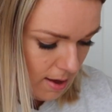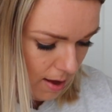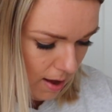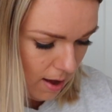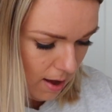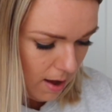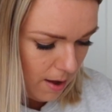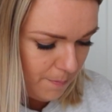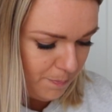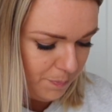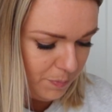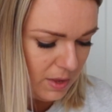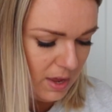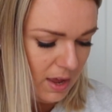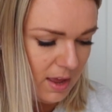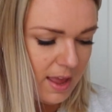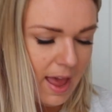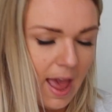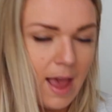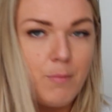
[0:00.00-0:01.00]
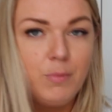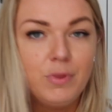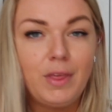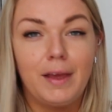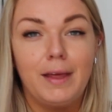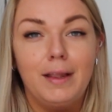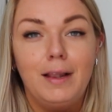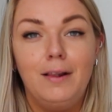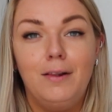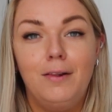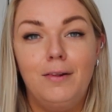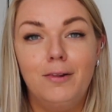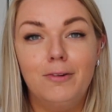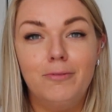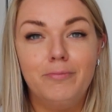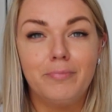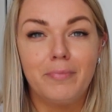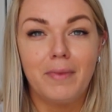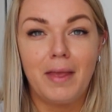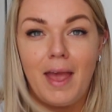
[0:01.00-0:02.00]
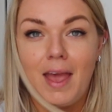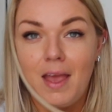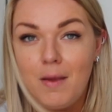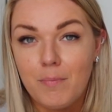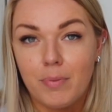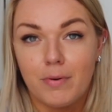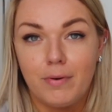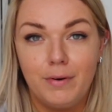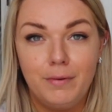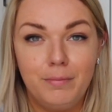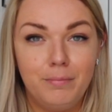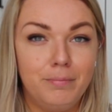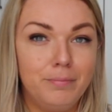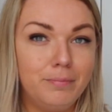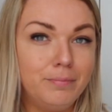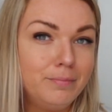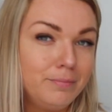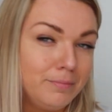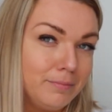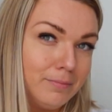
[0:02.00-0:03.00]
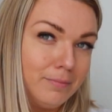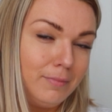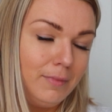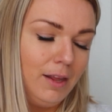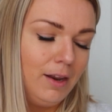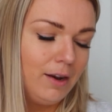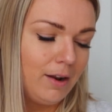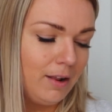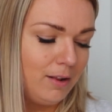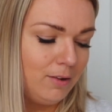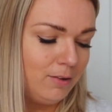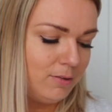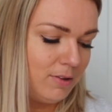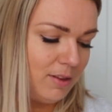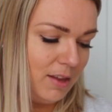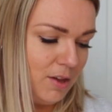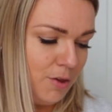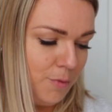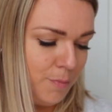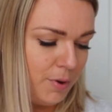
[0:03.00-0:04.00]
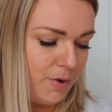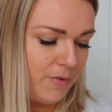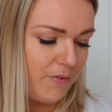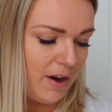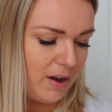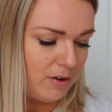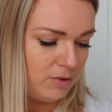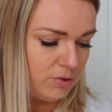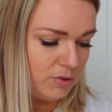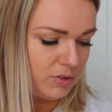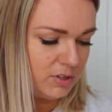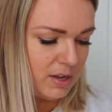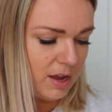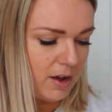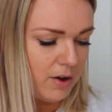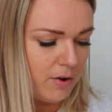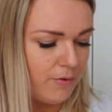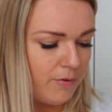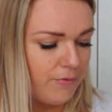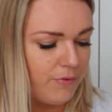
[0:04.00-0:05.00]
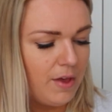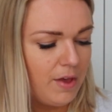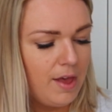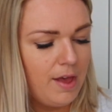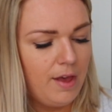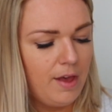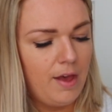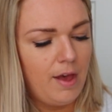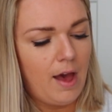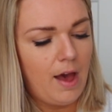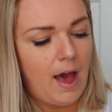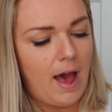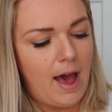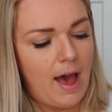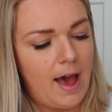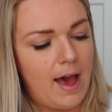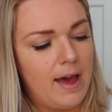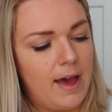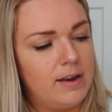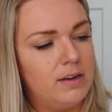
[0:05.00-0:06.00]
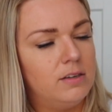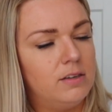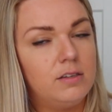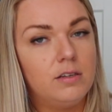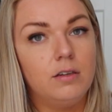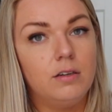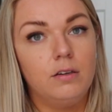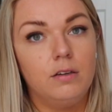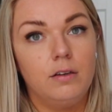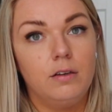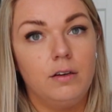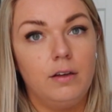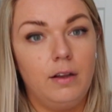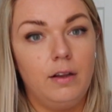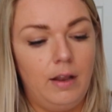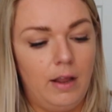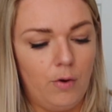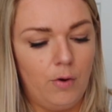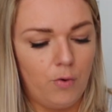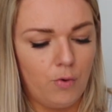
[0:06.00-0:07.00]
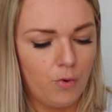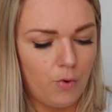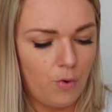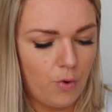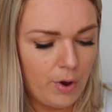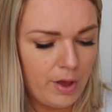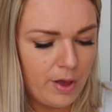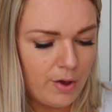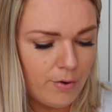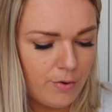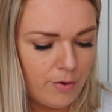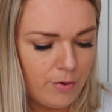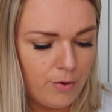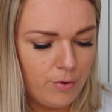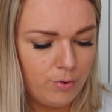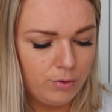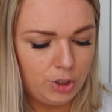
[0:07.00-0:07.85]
It came with like a little apron, you know, little thing you put around yourself, and little oil,